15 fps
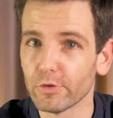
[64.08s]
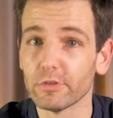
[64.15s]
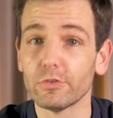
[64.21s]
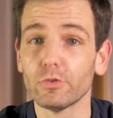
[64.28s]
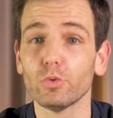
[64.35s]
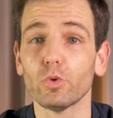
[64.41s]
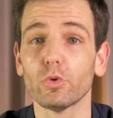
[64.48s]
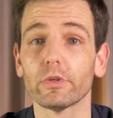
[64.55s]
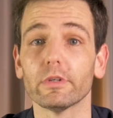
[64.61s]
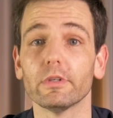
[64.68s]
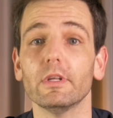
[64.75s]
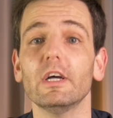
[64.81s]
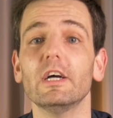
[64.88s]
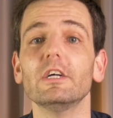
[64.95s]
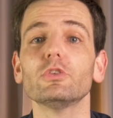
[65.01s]
this
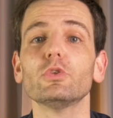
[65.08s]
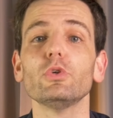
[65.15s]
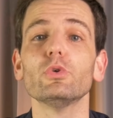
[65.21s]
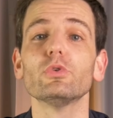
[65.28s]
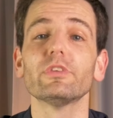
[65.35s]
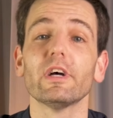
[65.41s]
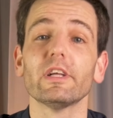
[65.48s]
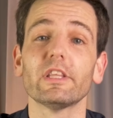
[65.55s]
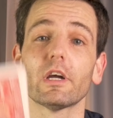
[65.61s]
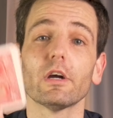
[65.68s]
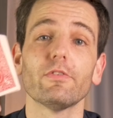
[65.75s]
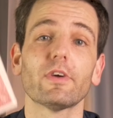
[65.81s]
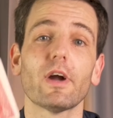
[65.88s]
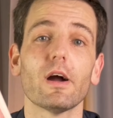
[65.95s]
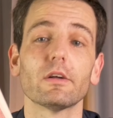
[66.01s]
tutorial, to use a deck
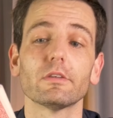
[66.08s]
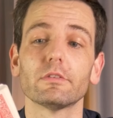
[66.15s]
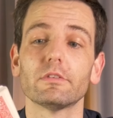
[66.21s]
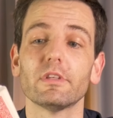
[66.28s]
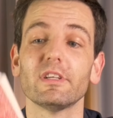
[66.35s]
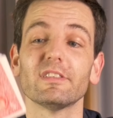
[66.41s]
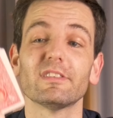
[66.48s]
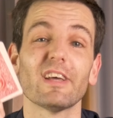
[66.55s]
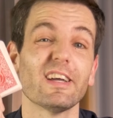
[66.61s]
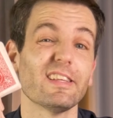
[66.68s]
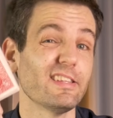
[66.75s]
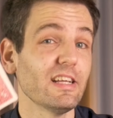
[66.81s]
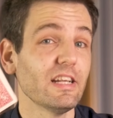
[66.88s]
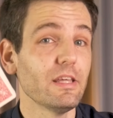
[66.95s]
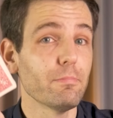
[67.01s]
of cards that is
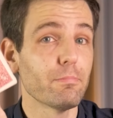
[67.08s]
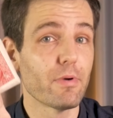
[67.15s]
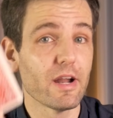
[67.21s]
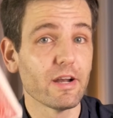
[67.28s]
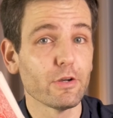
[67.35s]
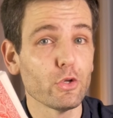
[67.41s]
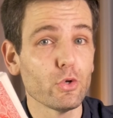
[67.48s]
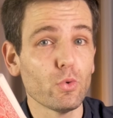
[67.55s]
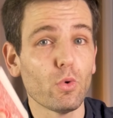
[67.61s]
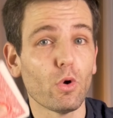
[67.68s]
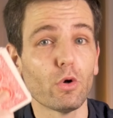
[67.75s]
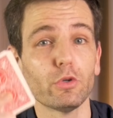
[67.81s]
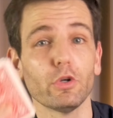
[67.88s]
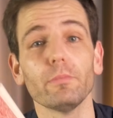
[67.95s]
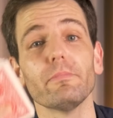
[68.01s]
ideally brand new
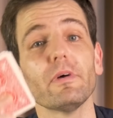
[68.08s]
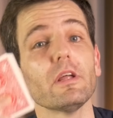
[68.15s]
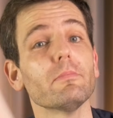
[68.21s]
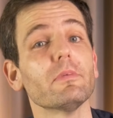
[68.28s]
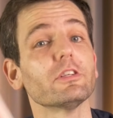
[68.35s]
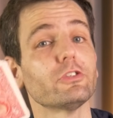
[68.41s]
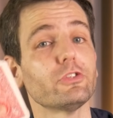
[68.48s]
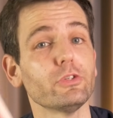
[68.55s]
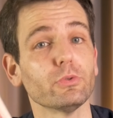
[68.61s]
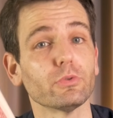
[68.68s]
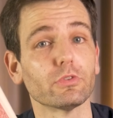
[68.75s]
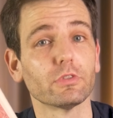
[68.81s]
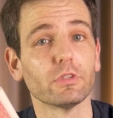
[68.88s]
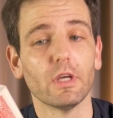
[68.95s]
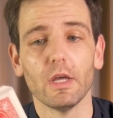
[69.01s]
or not very much
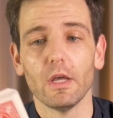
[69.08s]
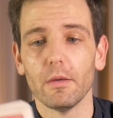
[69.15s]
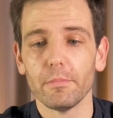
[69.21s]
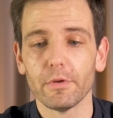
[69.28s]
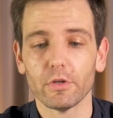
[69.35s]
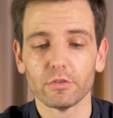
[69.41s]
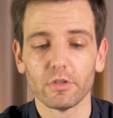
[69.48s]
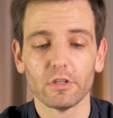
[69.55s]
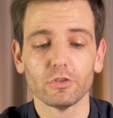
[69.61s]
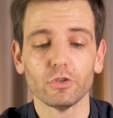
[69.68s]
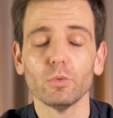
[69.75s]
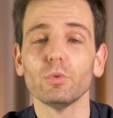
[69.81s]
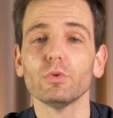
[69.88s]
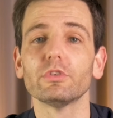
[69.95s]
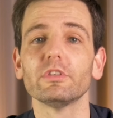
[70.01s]
used. Because as
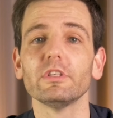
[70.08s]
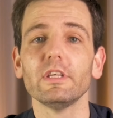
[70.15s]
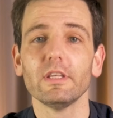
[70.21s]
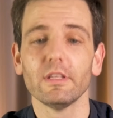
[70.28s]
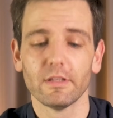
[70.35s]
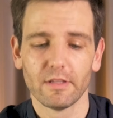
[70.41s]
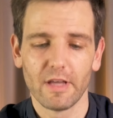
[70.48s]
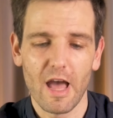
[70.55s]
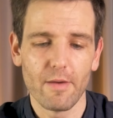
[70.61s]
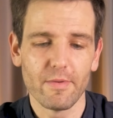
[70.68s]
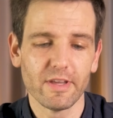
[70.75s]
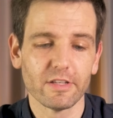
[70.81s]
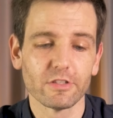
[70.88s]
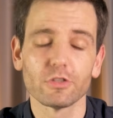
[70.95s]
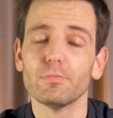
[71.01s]
you will see,
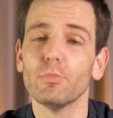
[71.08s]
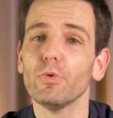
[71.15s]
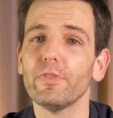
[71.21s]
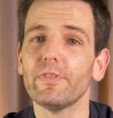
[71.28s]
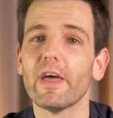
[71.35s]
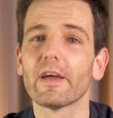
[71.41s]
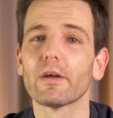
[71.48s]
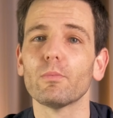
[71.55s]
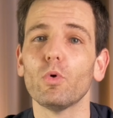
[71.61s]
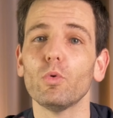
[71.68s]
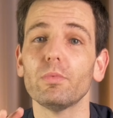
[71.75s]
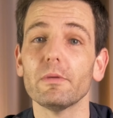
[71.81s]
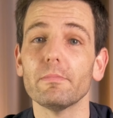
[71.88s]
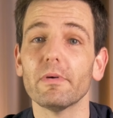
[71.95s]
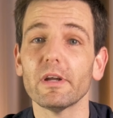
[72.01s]
having a smooth deck will
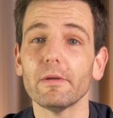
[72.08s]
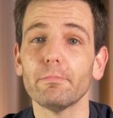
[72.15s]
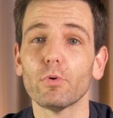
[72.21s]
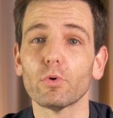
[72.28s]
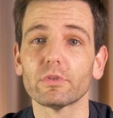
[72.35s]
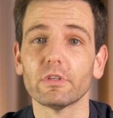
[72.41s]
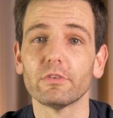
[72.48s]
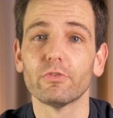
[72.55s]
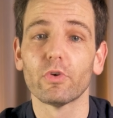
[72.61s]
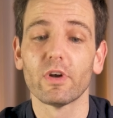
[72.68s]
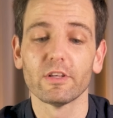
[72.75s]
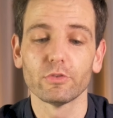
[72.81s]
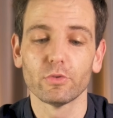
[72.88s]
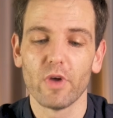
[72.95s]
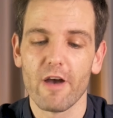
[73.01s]
be very important for
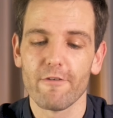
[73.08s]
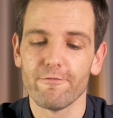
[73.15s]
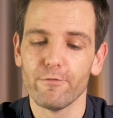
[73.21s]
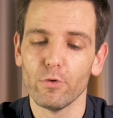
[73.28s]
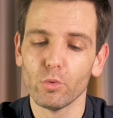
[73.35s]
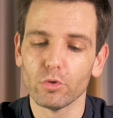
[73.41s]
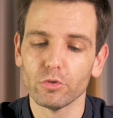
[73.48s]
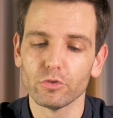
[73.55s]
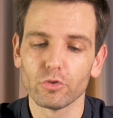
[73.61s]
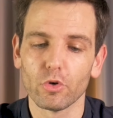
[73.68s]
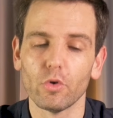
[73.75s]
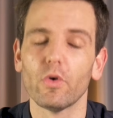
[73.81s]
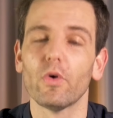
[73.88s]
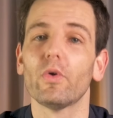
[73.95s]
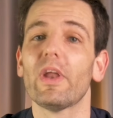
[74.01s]
us to have full
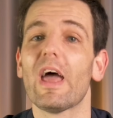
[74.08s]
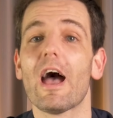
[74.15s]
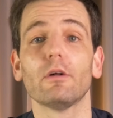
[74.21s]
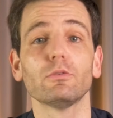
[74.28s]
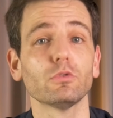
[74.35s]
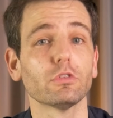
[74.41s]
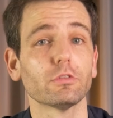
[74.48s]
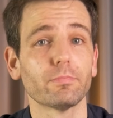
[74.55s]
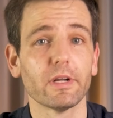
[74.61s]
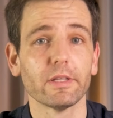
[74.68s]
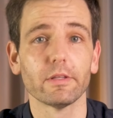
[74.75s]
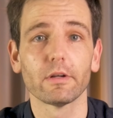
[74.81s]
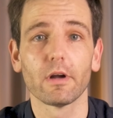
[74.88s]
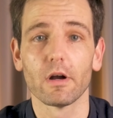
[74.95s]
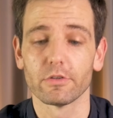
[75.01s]
control on how to
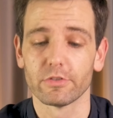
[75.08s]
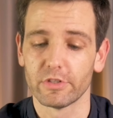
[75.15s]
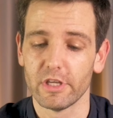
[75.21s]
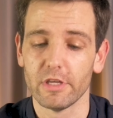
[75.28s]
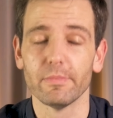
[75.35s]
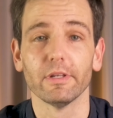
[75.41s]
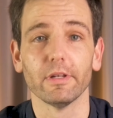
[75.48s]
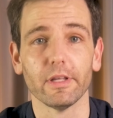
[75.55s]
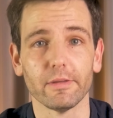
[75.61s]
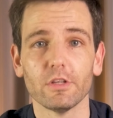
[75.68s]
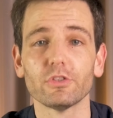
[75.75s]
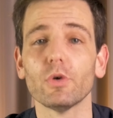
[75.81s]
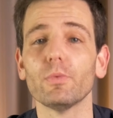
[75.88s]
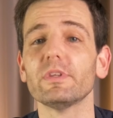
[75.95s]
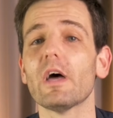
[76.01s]
spread the cards evenly.
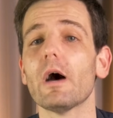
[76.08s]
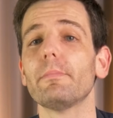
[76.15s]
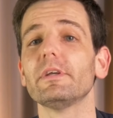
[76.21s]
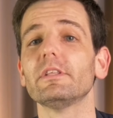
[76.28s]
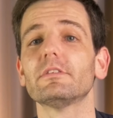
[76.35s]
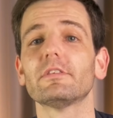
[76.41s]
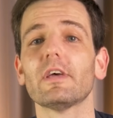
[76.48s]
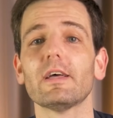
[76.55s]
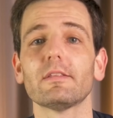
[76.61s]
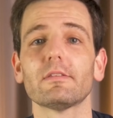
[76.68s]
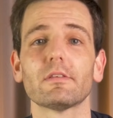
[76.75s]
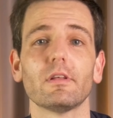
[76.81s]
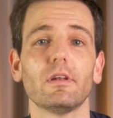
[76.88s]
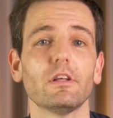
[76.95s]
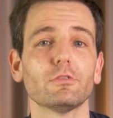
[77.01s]
So with that being
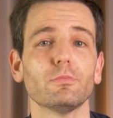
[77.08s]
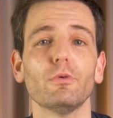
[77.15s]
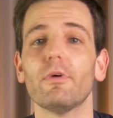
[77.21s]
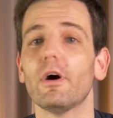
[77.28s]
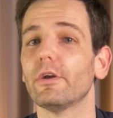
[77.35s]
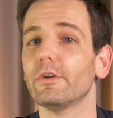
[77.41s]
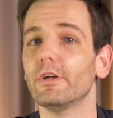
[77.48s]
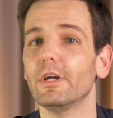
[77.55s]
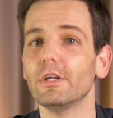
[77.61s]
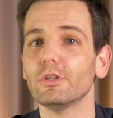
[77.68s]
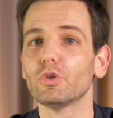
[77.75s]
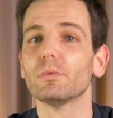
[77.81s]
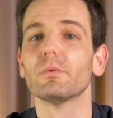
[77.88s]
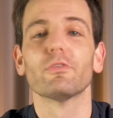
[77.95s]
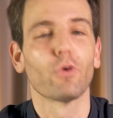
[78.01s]
said, let's move on
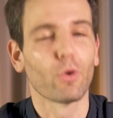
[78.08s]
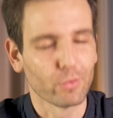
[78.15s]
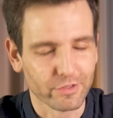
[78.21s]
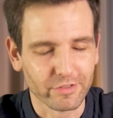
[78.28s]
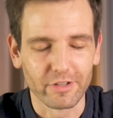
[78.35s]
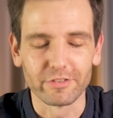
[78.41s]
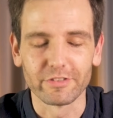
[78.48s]
to before we start